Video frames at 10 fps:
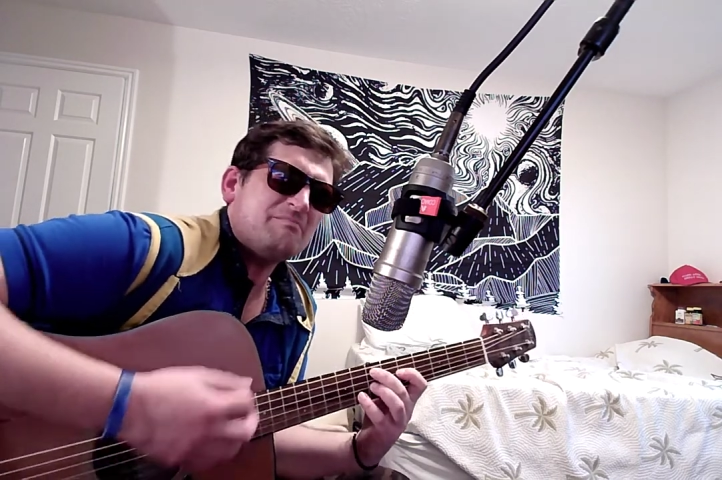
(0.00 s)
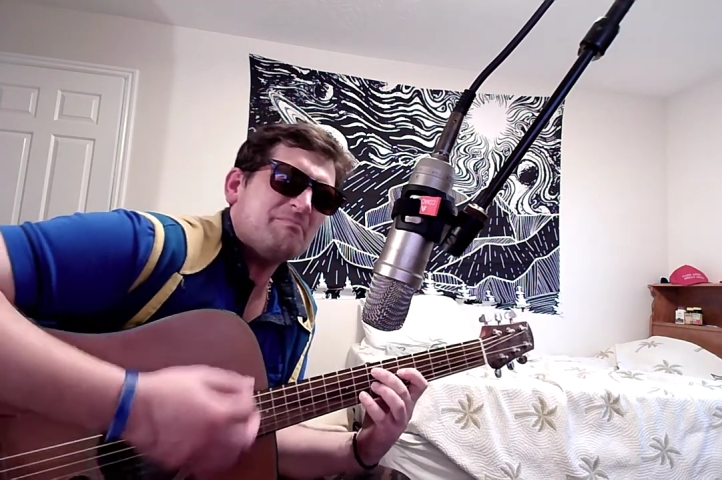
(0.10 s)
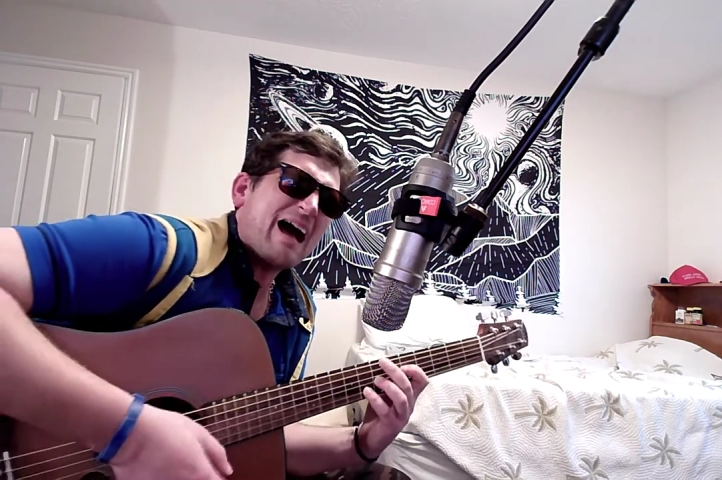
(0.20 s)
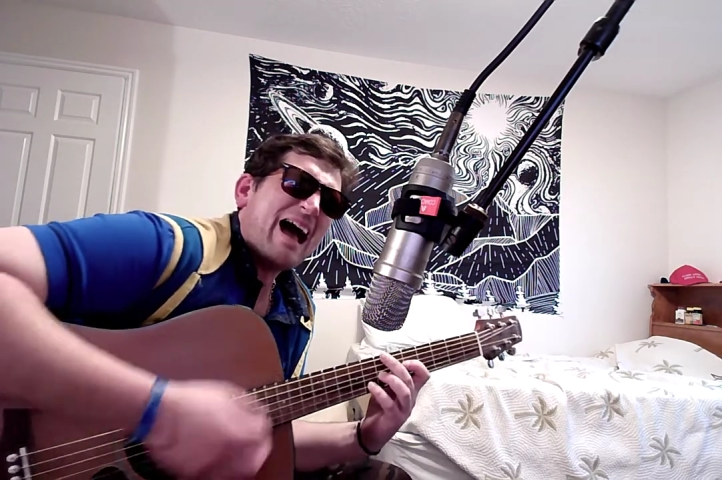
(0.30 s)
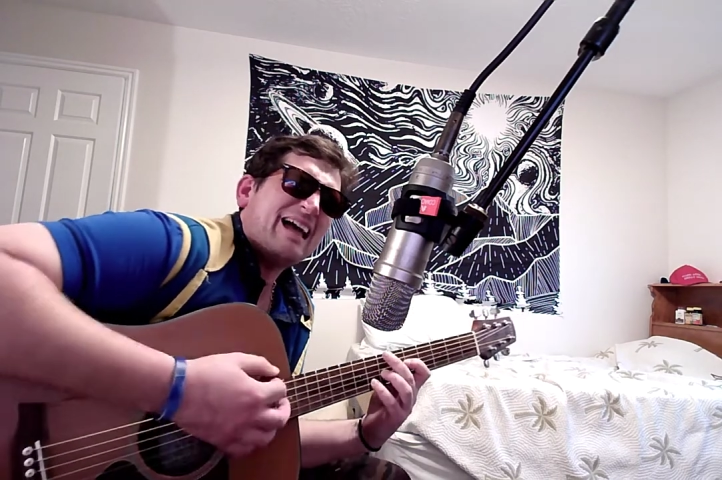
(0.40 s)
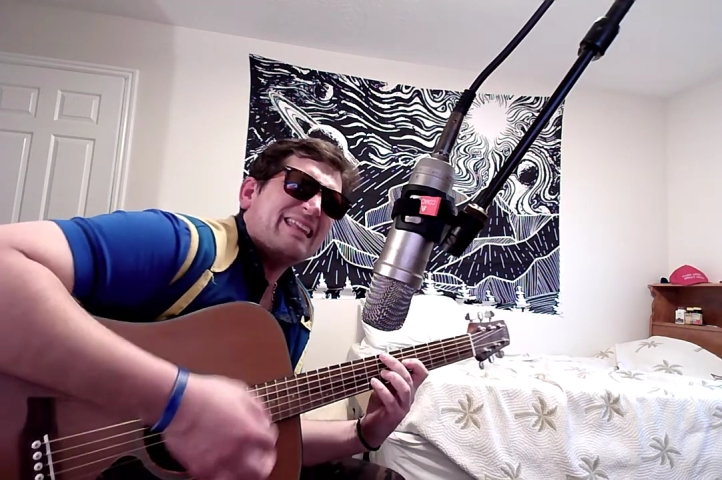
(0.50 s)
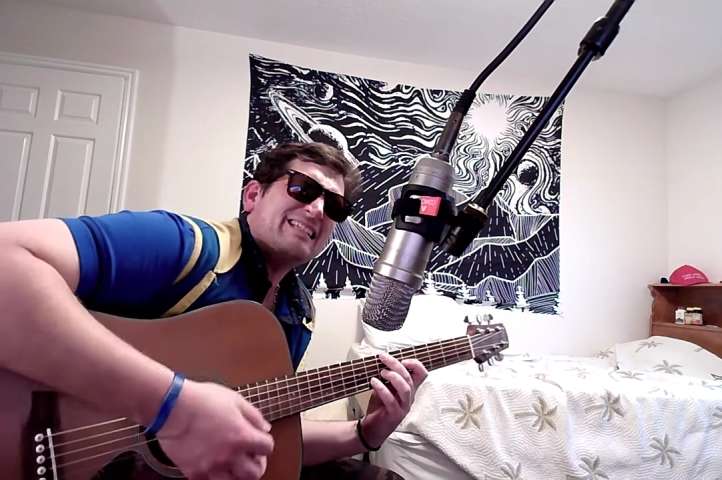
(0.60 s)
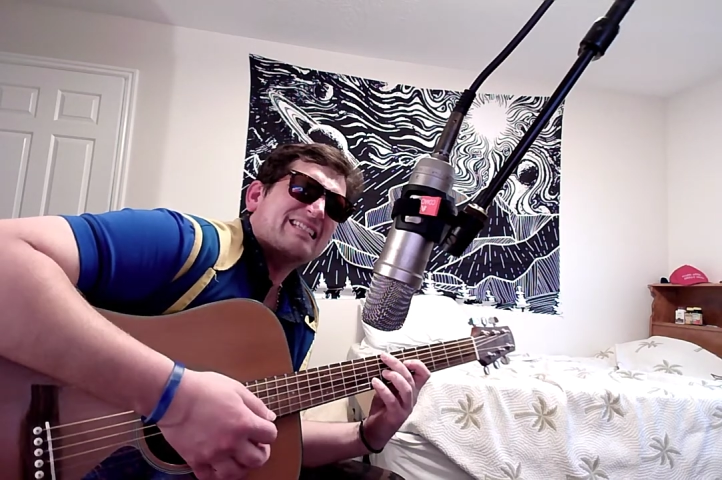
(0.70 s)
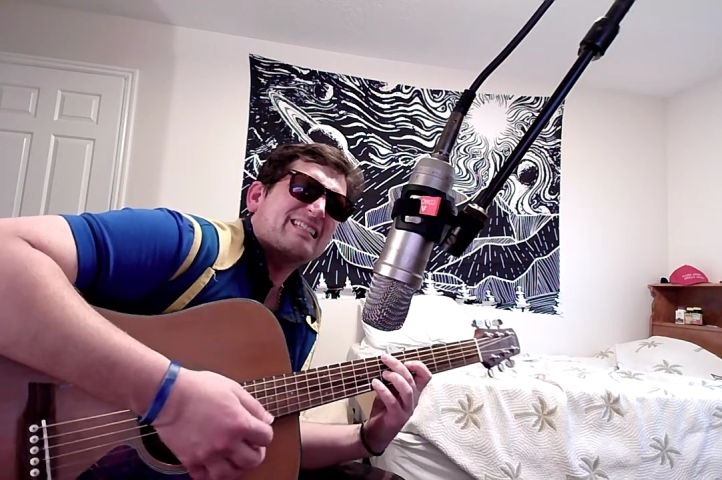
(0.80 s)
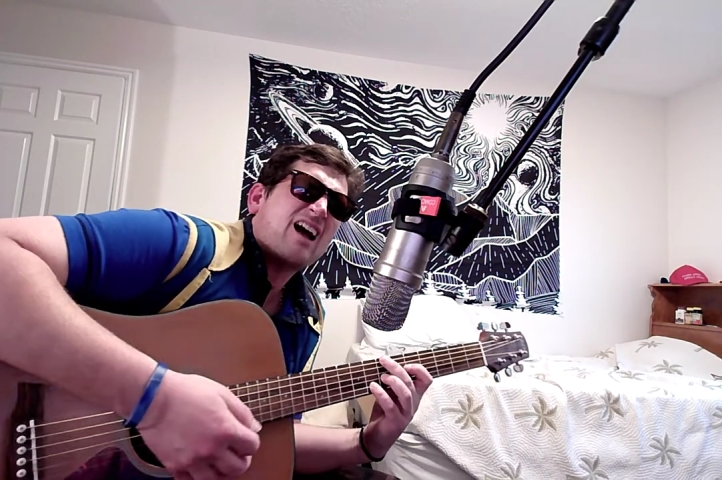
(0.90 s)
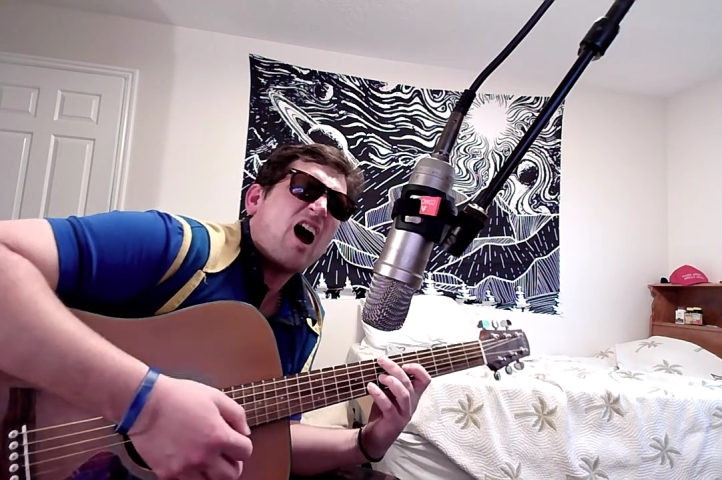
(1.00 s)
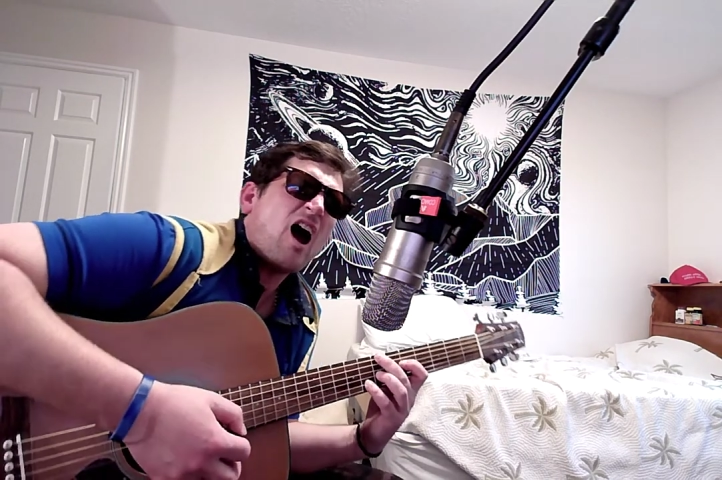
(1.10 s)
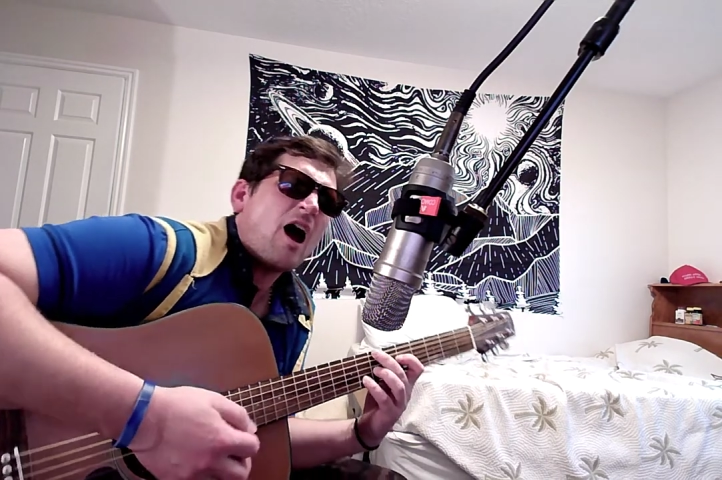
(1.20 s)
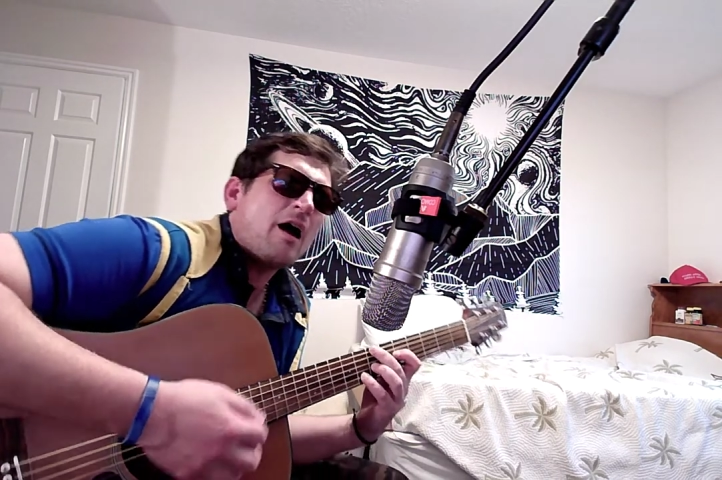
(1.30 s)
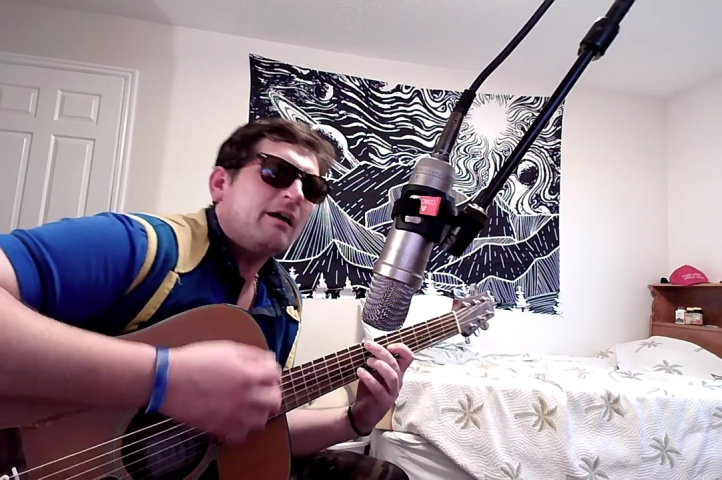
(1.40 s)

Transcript: buy this guitar